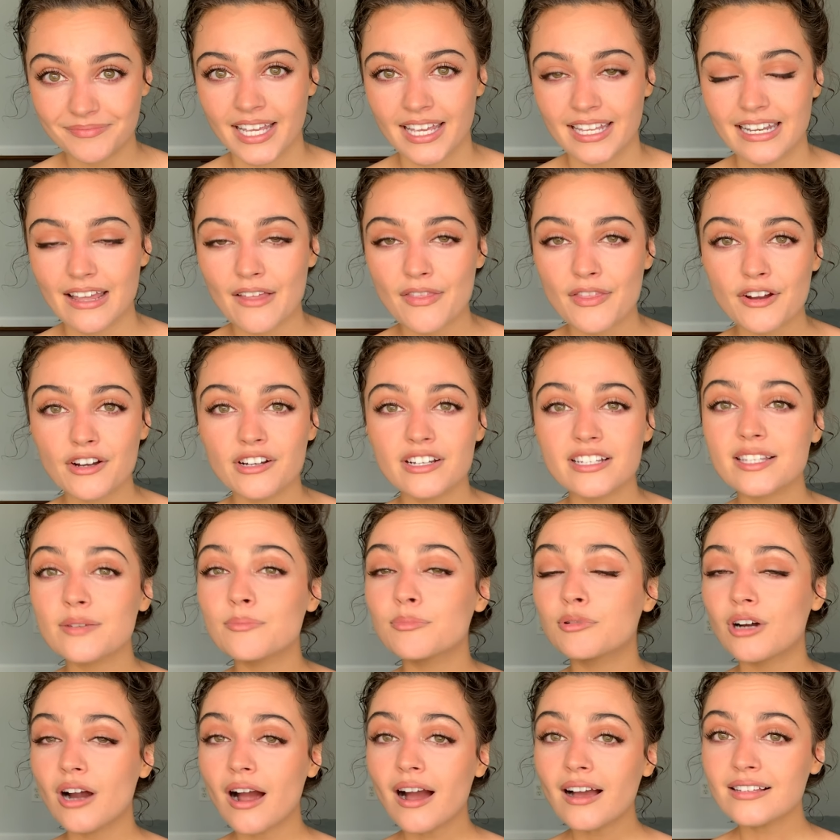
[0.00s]
Now there is a
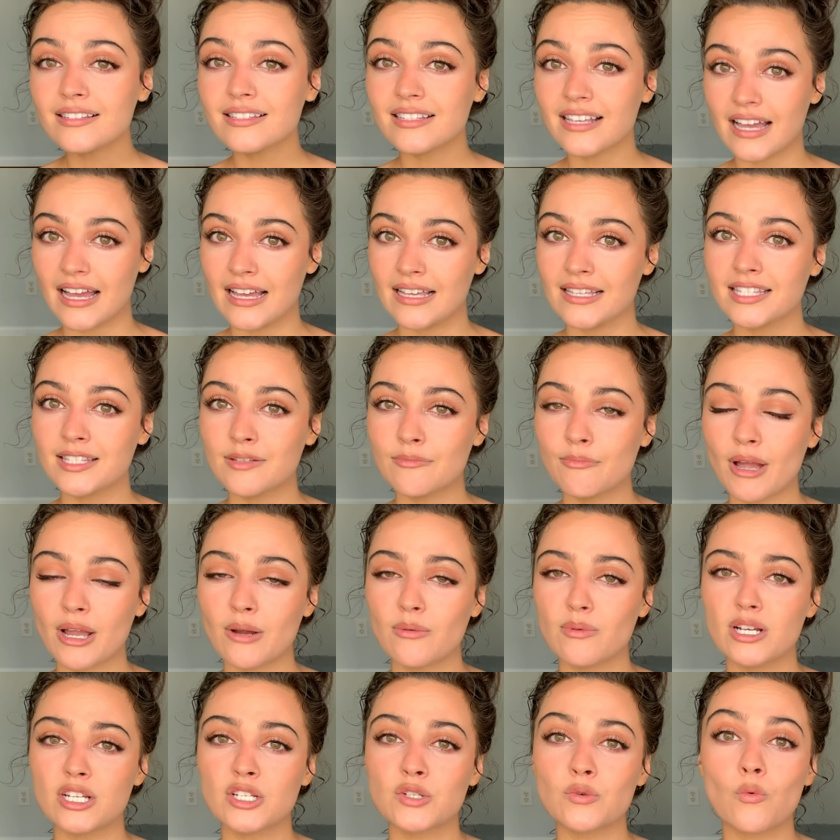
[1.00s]
process by
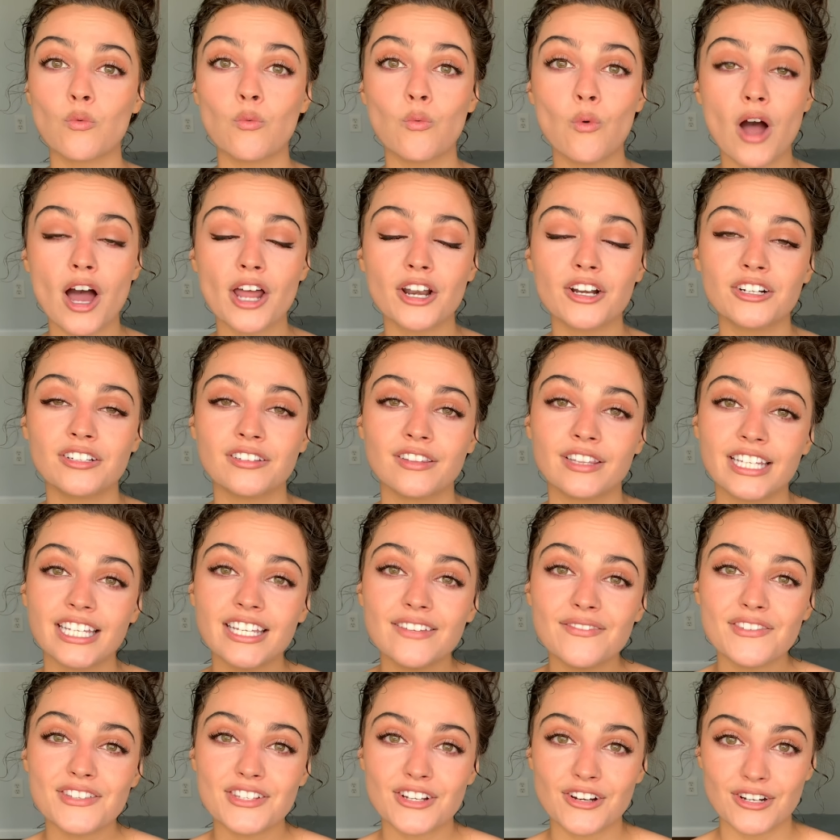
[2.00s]
which water
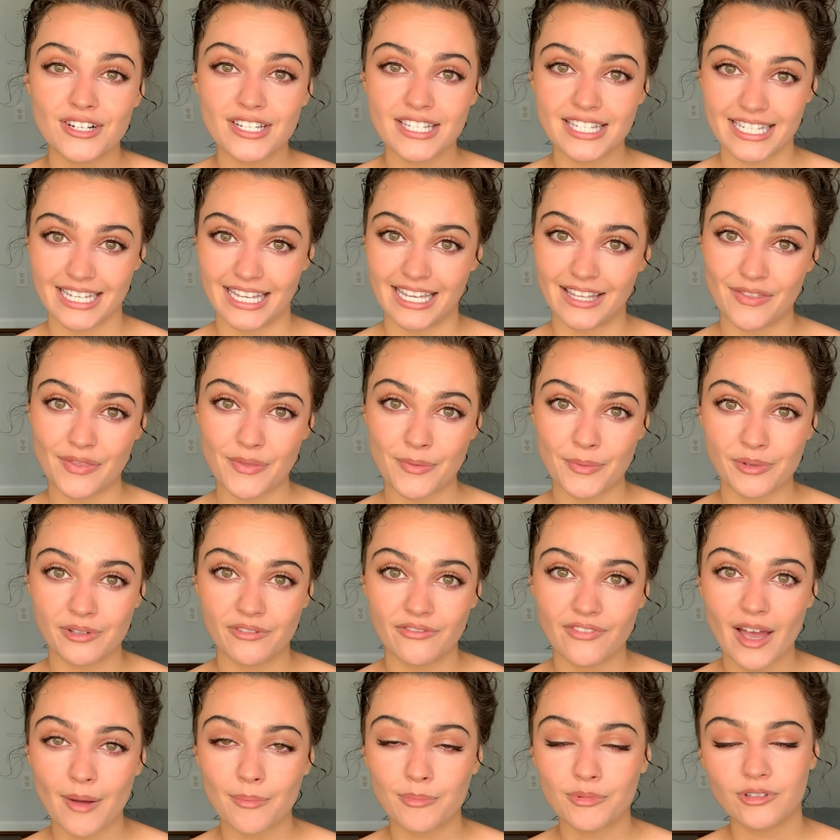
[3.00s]
leaves our skin through
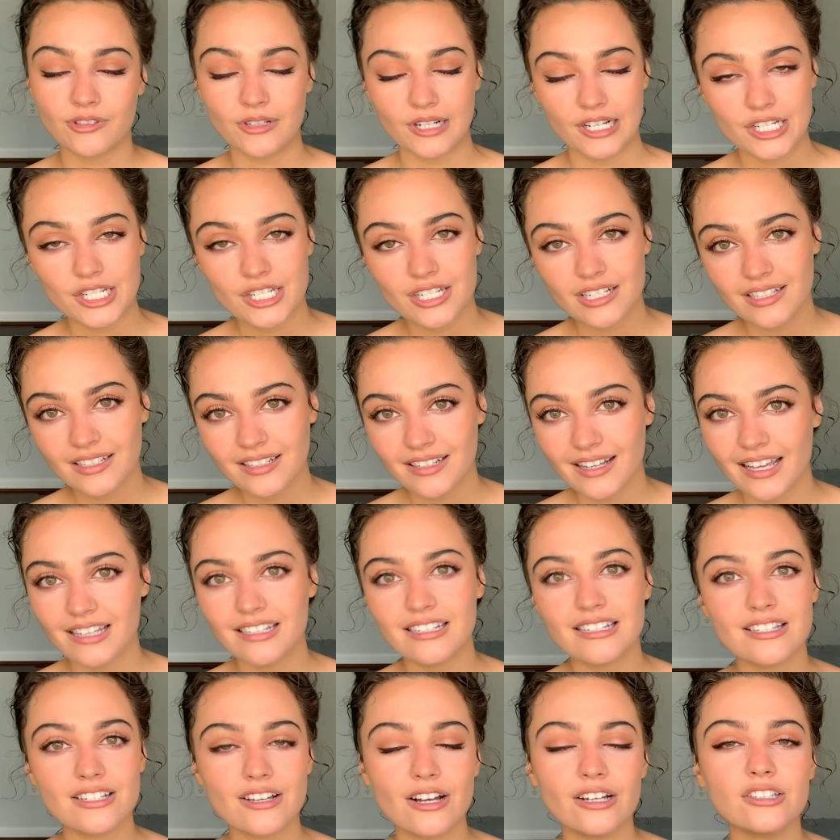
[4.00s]
evaporation, and
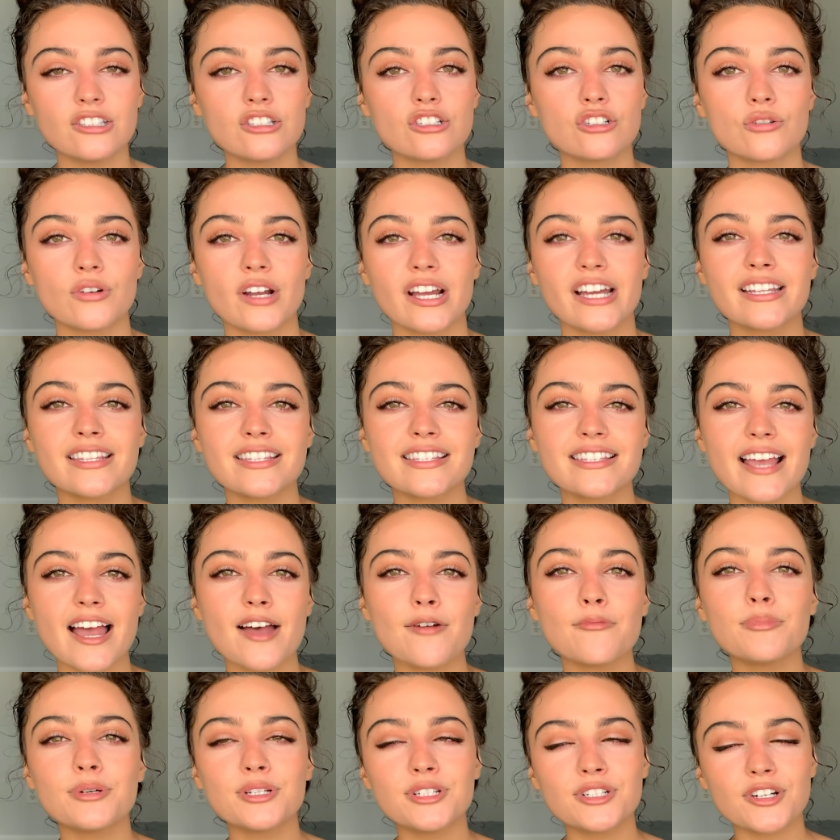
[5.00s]
it's called
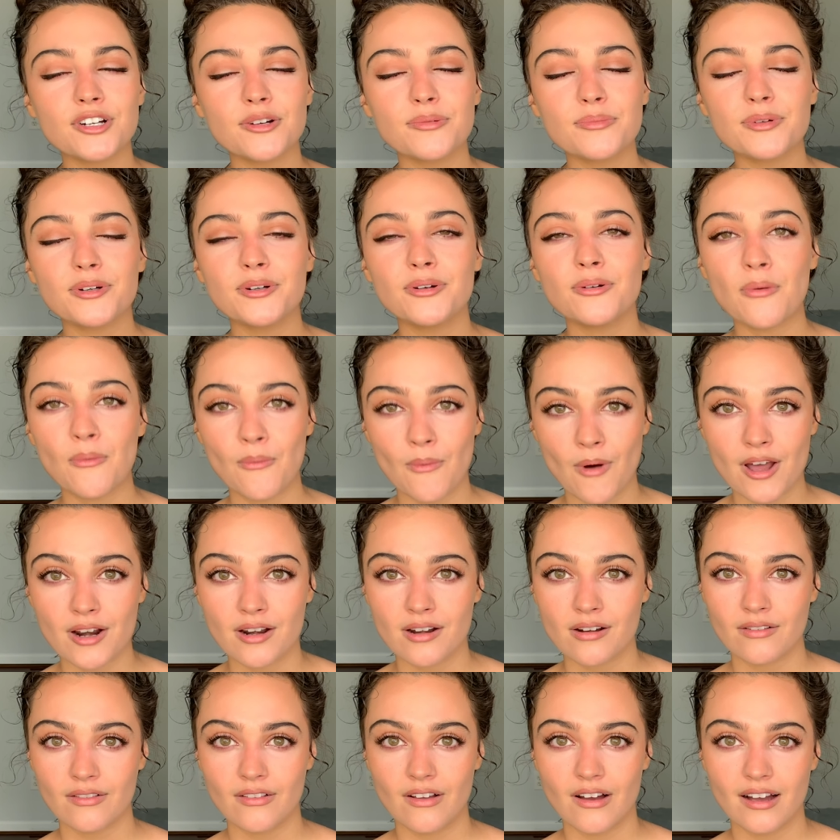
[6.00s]
transepidermal
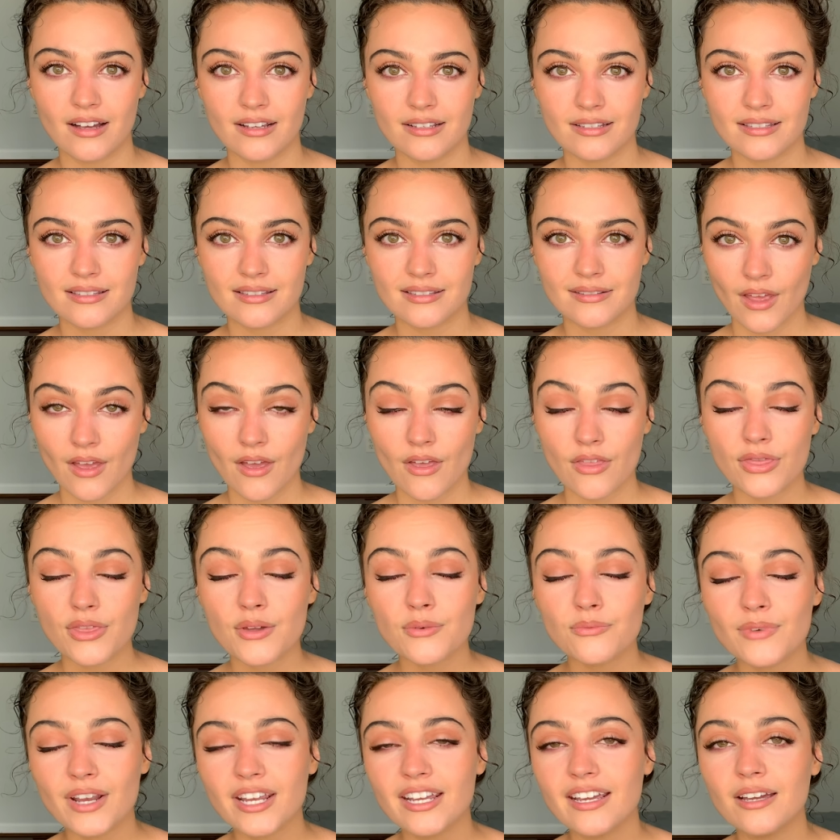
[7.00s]
water loss. The
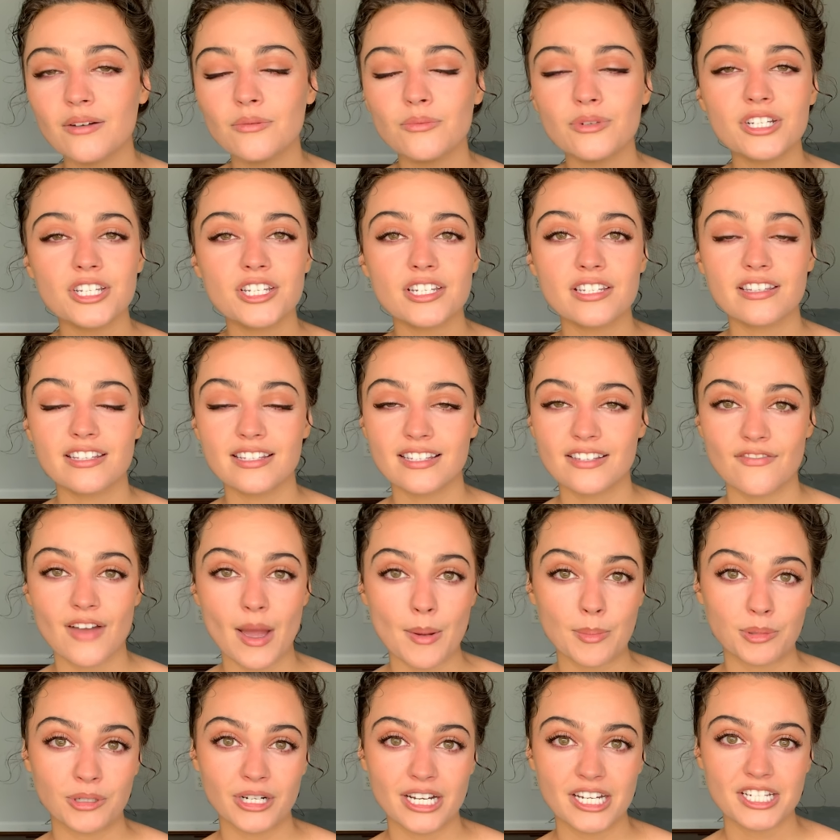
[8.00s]
rate at which this
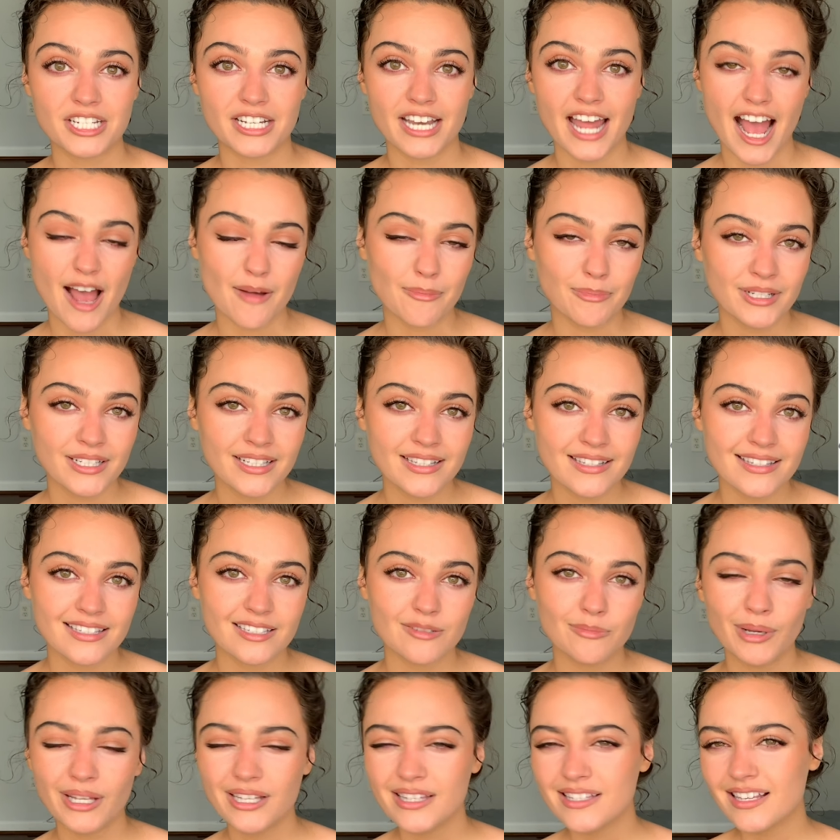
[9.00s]
evaporation happens
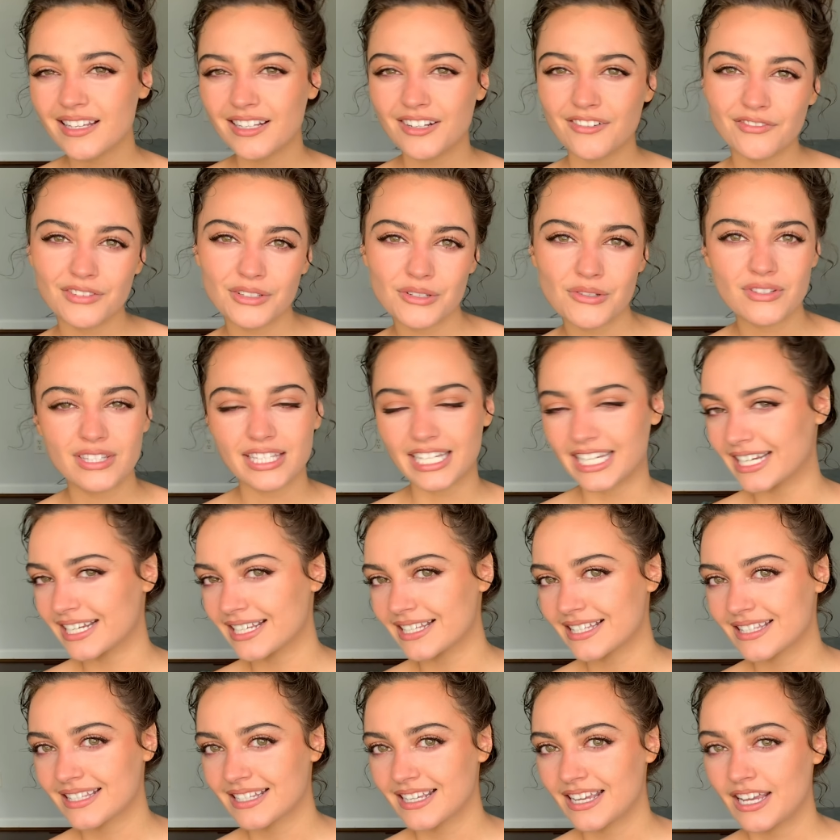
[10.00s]
depends on a few
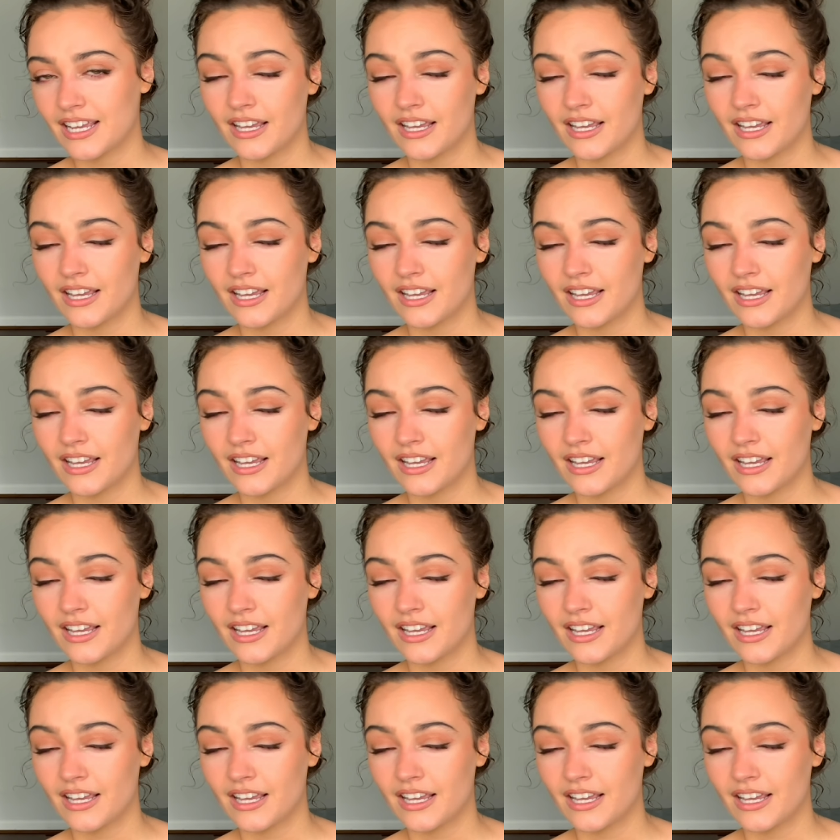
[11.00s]
things.